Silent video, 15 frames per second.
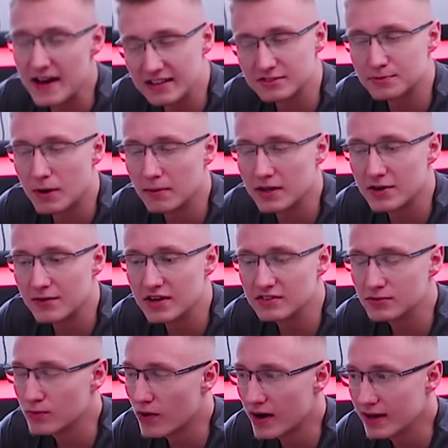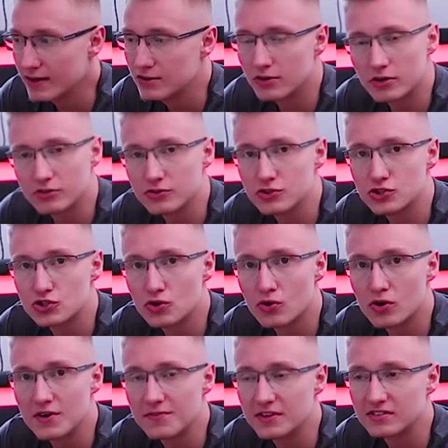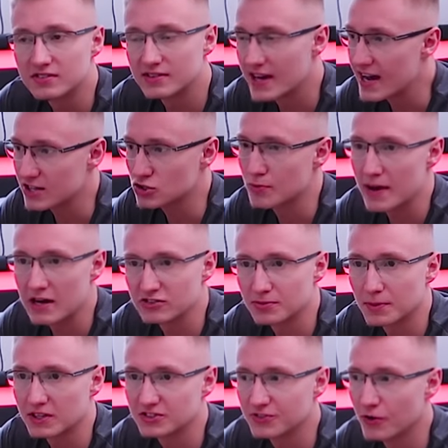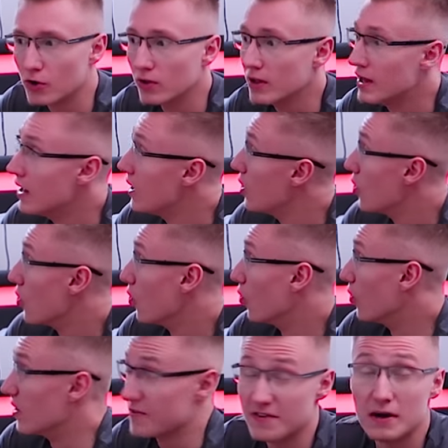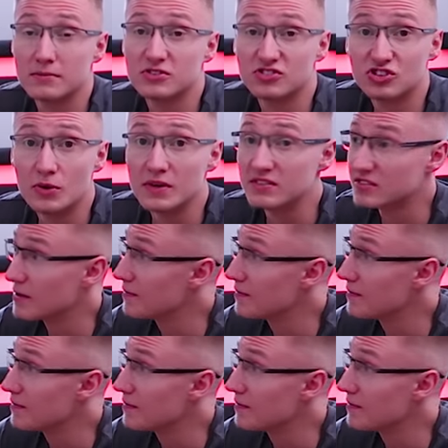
that's probably a reason why. Not too sure if it's the actual power supply's fault or if I'm just doing